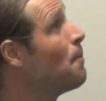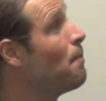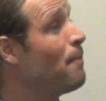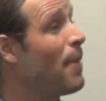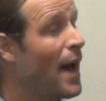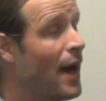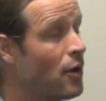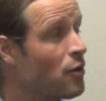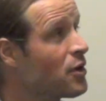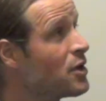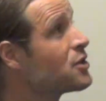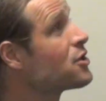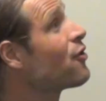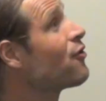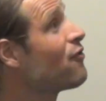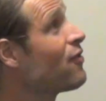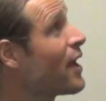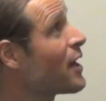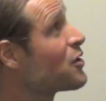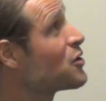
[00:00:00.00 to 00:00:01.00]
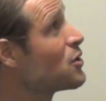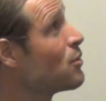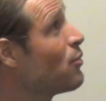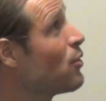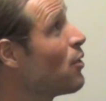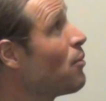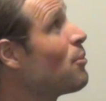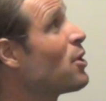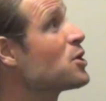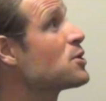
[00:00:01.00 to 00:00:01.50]
Batteries are
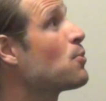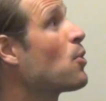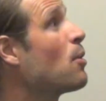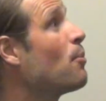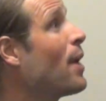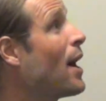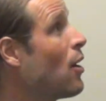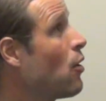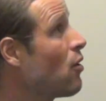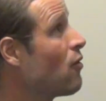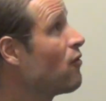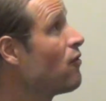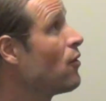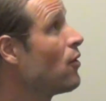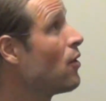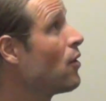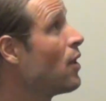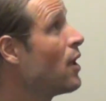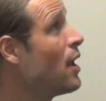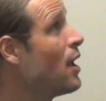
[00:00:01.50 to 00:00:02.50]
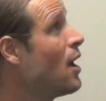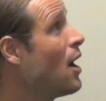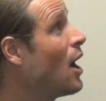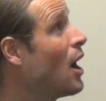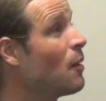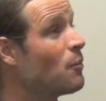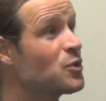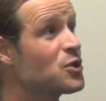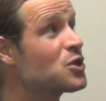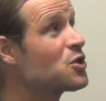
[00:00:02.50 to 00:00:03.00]
flexible, much more powerful.
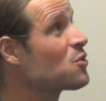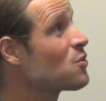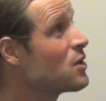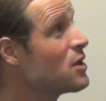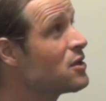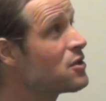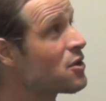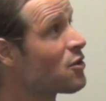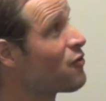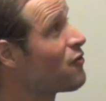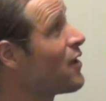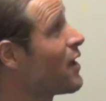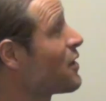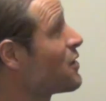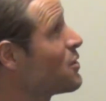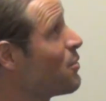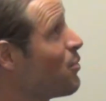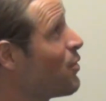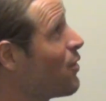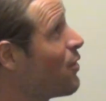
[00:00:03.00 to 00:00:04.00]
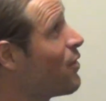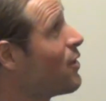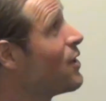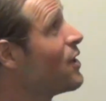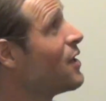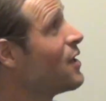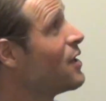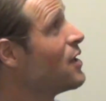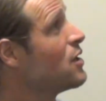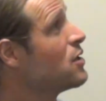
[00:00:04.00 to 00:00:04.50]
Screens are flexible.
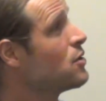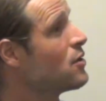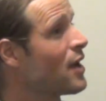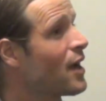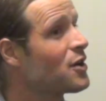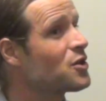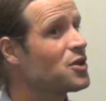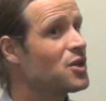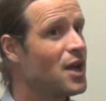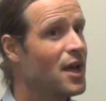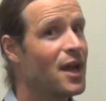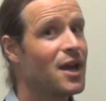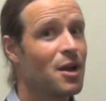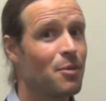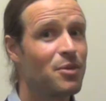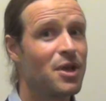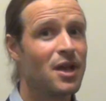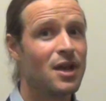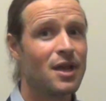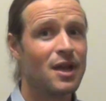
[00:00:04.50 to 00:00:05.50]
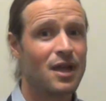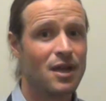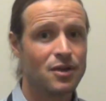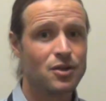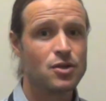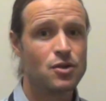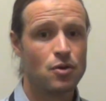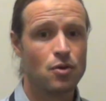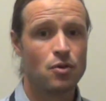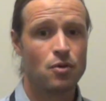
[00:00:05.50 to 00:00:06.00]
So you can actually end up getting
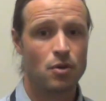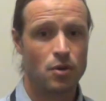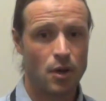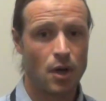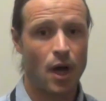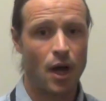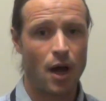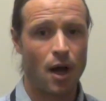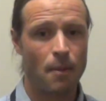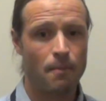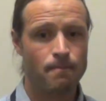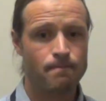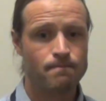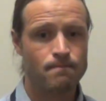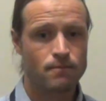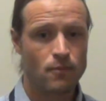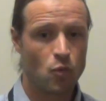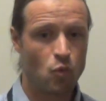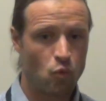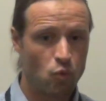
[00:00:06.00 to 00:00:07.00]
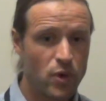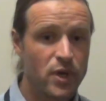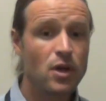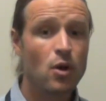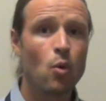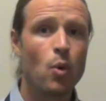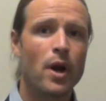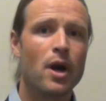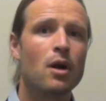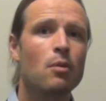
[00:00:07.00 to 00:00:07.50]
into
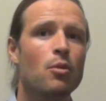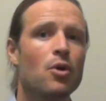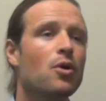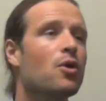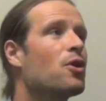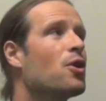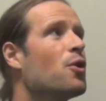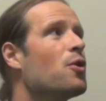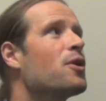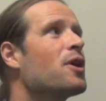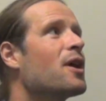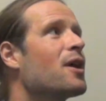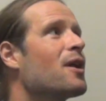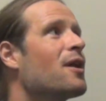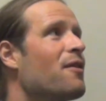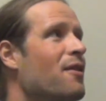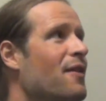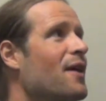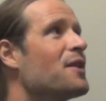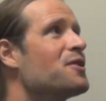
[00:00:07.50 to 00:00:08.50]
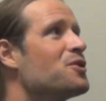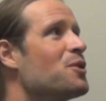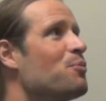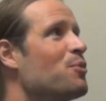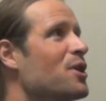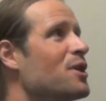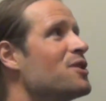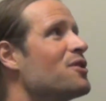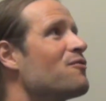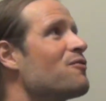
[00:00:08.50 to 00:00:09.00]
real wearable clothing. I think that's the
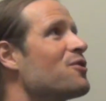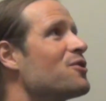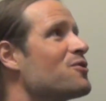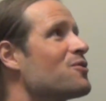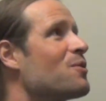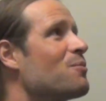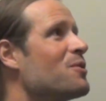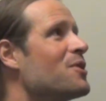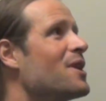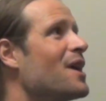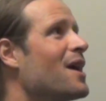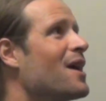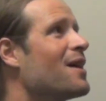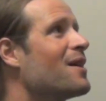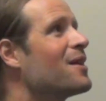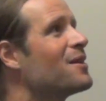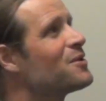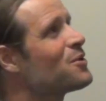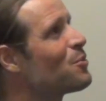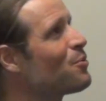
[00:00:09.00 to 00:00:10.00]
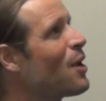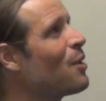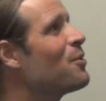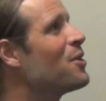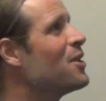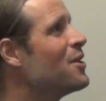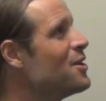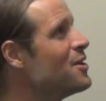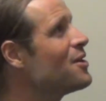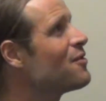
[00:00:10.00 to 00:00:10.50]
big difference from today. And so probably
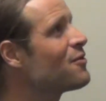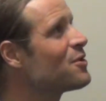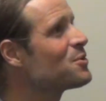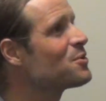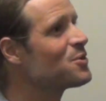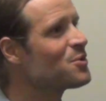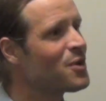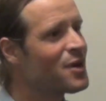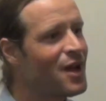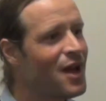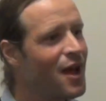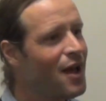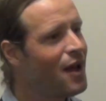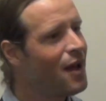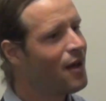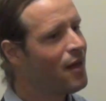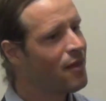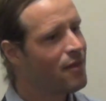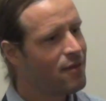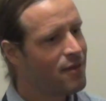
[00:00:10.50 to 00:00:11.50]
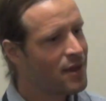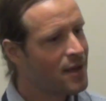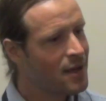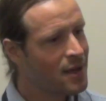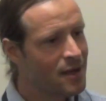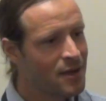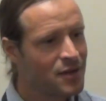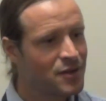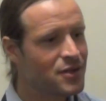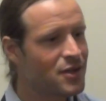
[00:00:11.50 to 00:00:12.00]
the difference between
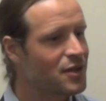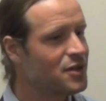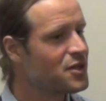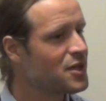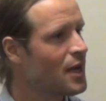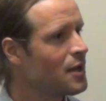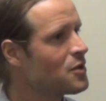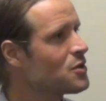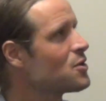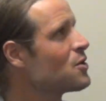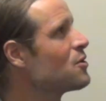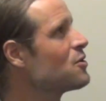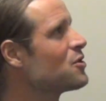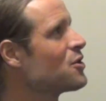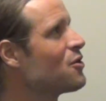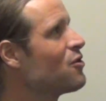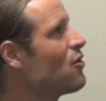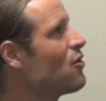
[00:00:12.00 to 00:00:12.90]
things and sensors and